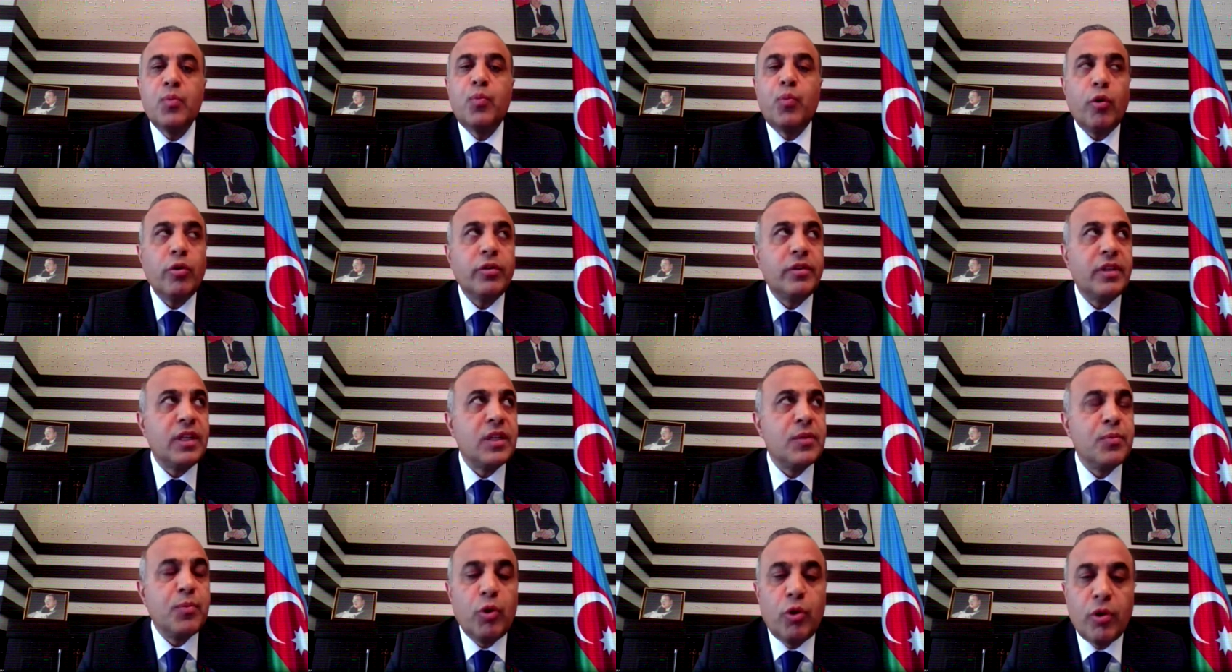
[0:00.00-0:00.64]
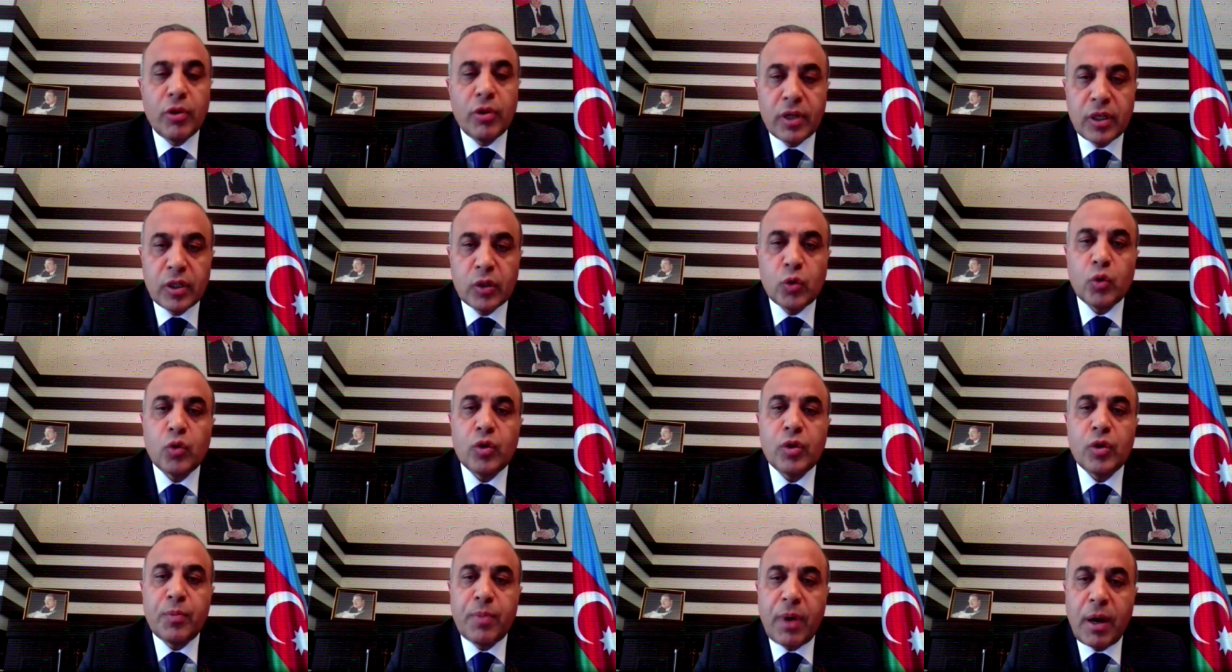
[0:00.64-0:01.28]
importance
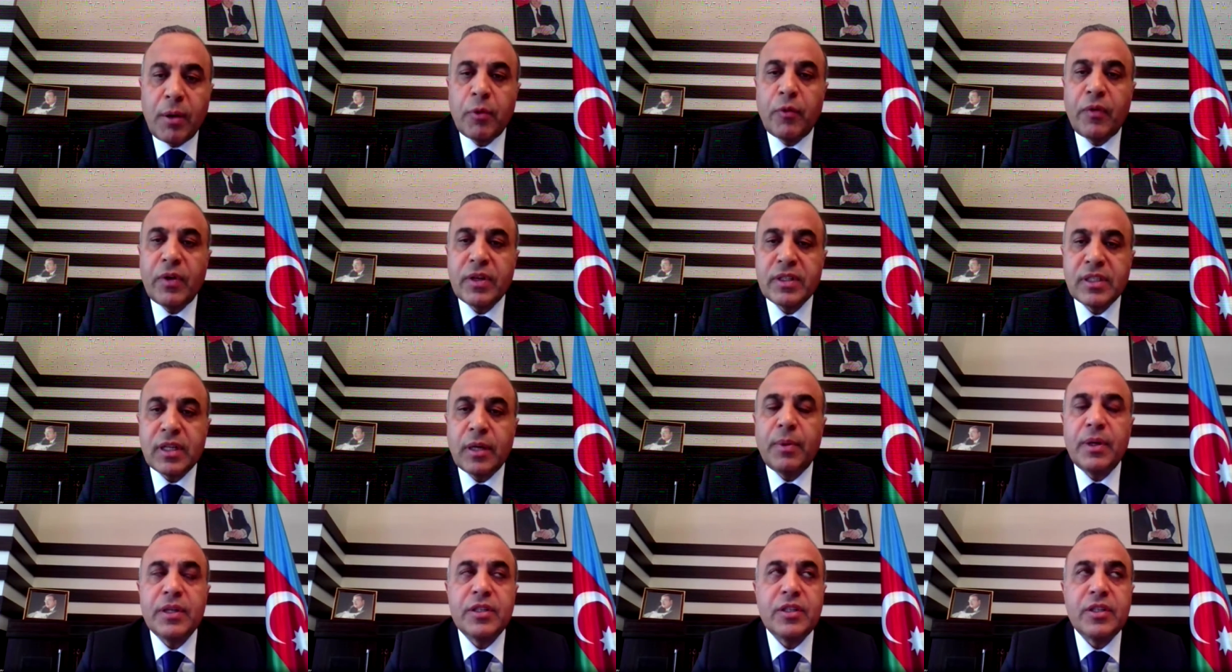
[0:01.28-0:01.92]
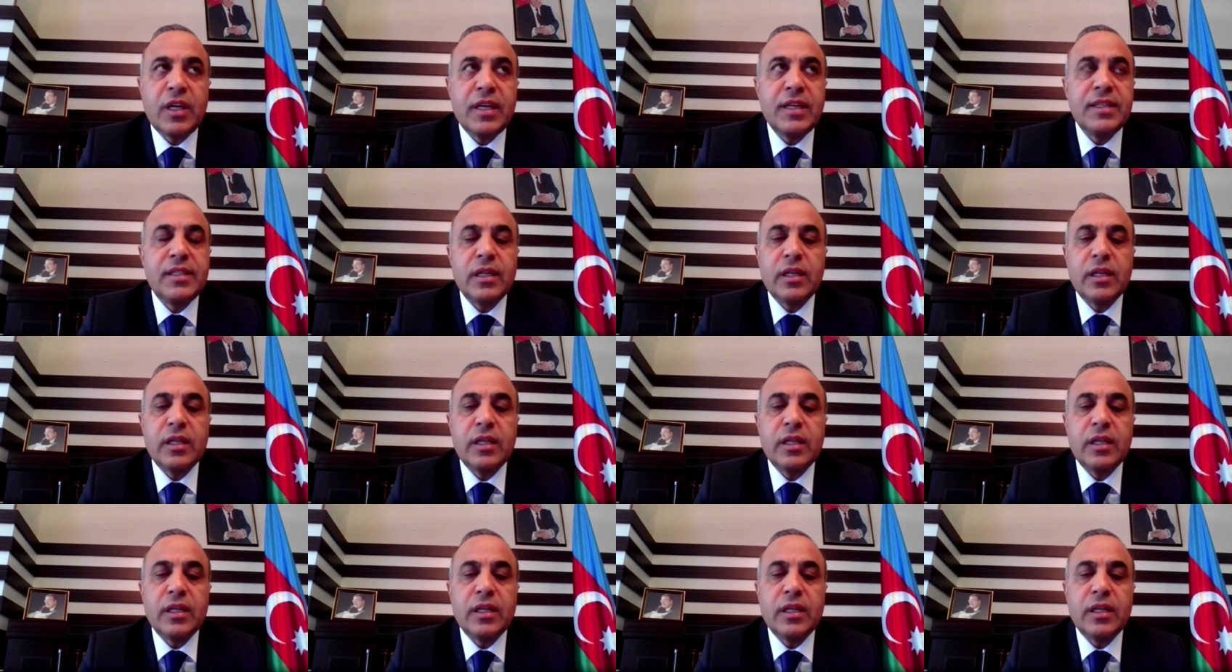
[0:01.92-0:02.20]
belonging to the Republic of Azerbaijan,